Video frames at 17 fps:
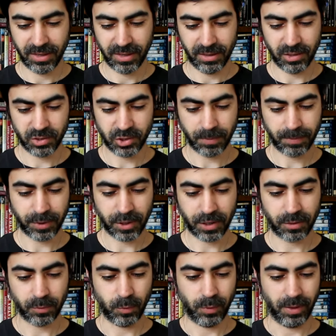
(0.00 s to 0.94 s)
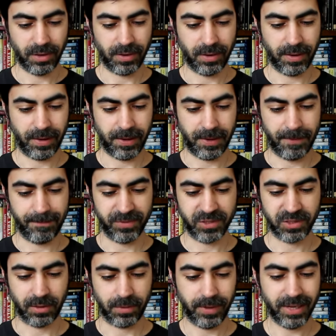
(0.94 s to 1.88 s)
There's a part where Luis
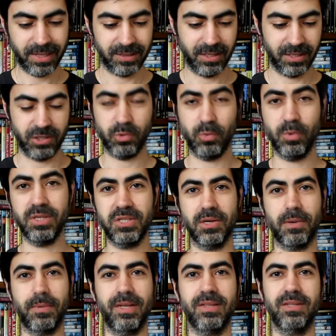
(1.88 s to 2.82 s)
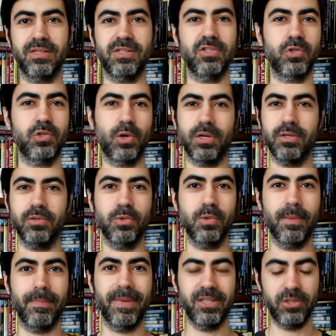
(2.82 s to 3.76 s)
Cervantes is talking to
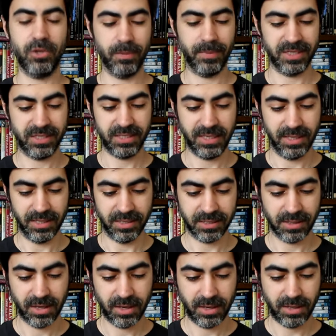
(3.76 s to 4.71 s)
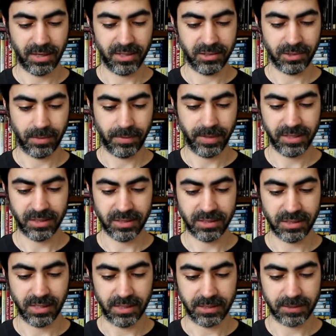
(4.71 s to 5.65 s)
Demetrio Macías, and Cervantes
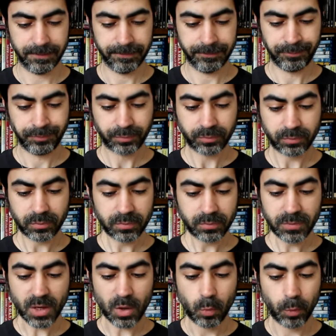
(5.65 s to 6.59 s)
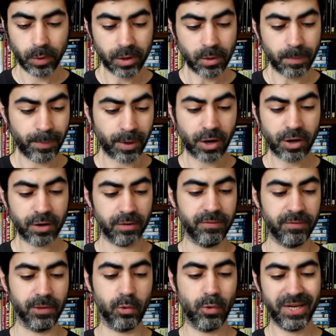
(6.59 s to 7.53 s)
says, "We are part
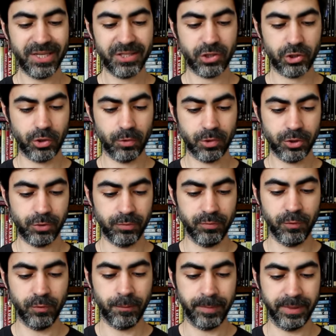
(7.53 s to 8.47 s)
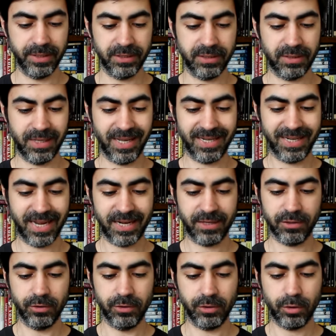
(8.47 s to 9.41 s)
of a great social movement that can
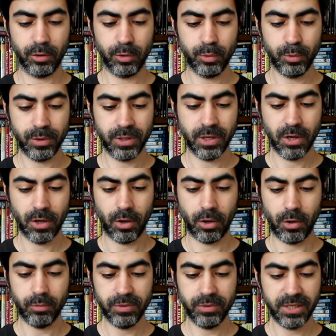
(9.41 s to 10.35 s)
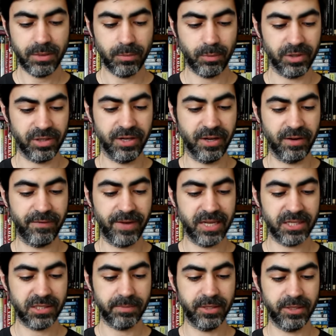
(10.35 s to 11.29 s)
conclude only with the
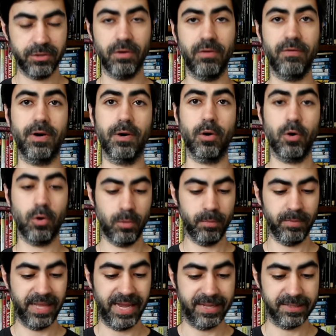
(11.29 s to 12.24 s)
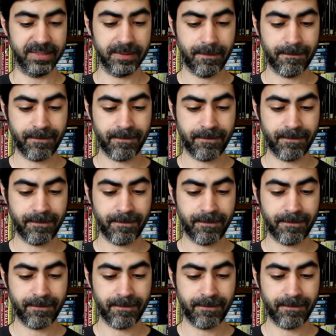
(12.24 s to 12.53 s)
advancement of our homeland.